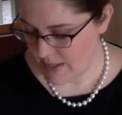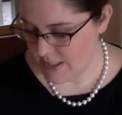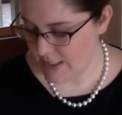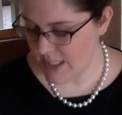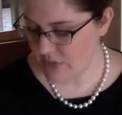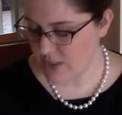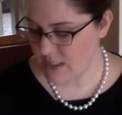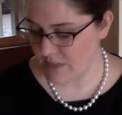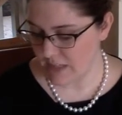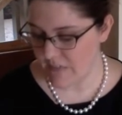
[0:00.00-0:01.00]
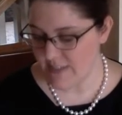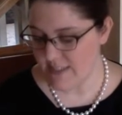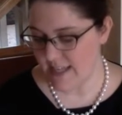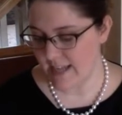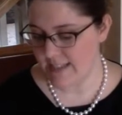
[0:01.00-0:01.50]
The electorates of 11
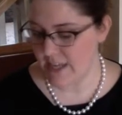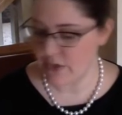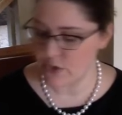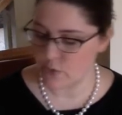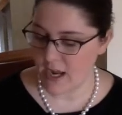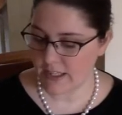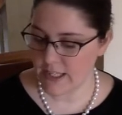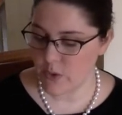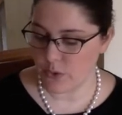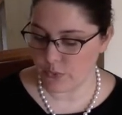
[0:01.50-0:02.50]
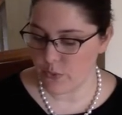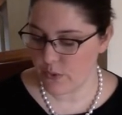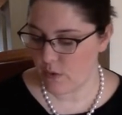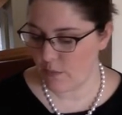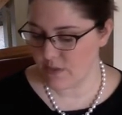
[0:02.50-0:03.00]
states, either directly or through their
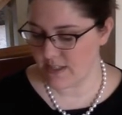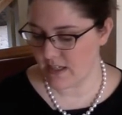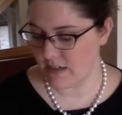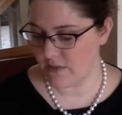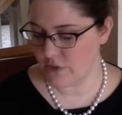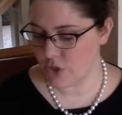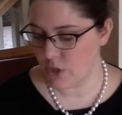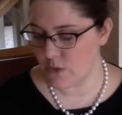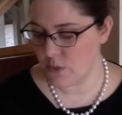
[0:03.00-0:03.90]
representatives, chose